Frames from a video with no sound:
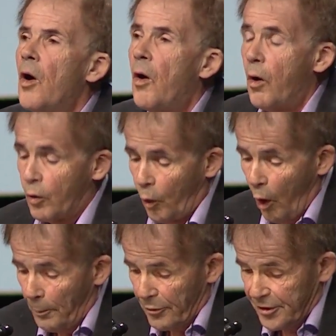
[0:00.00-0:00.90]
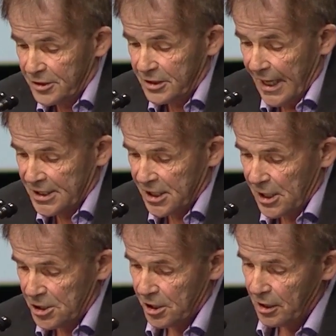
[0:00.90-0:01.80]
on corporate
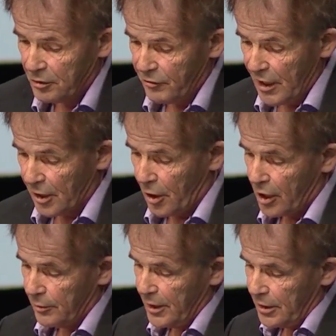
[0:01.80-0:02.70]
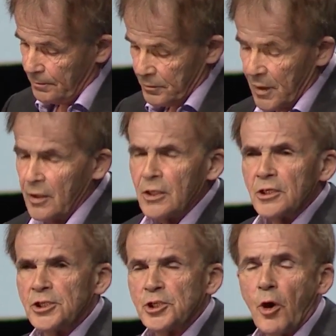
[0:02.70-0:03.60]
taxation in the real economy,
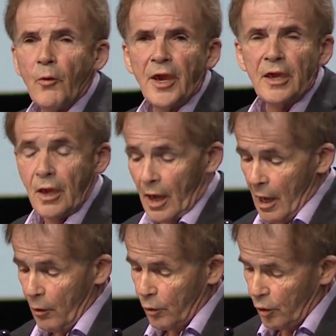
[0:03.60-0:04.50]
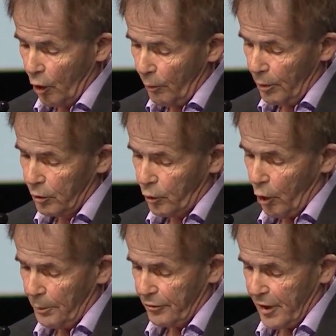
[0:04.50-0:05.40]
showing how global
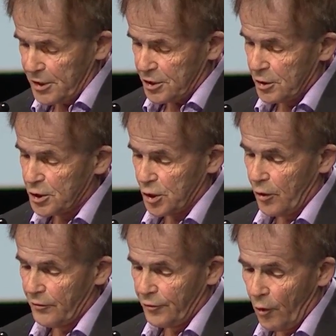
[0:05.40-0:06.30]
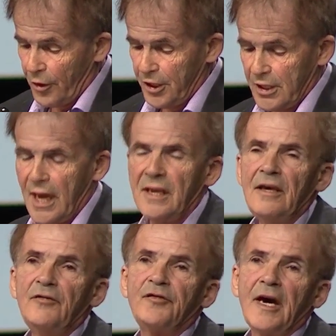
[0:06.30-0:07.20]
corporations avoid and
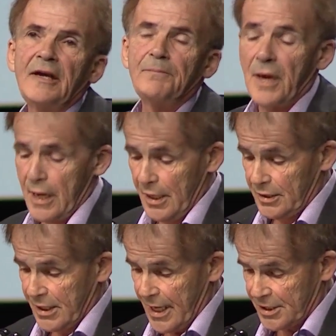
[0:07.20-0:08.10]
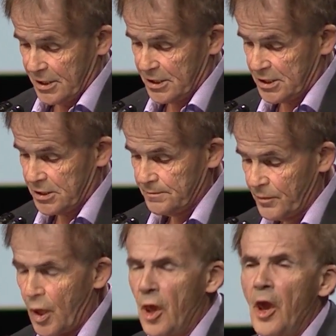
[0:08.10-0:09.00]
evade paying taxes.
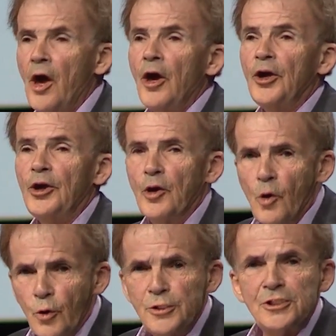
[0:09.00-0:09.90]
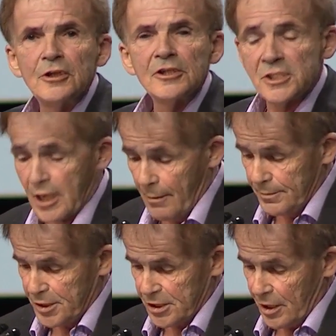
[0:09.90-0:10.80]
Huge
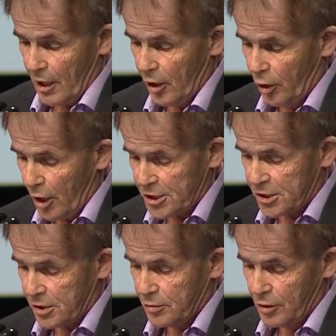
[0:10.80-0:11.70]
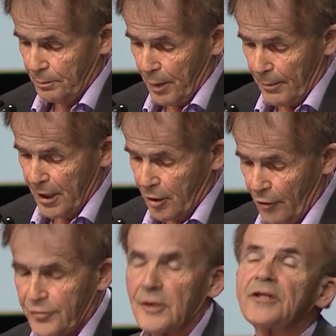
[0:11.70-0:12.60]
sums are lost to the public
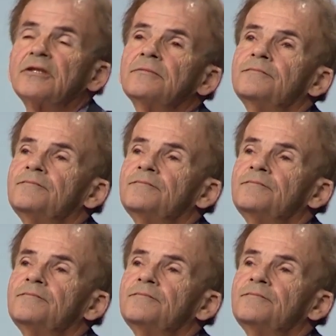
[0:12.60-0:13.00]
coffers,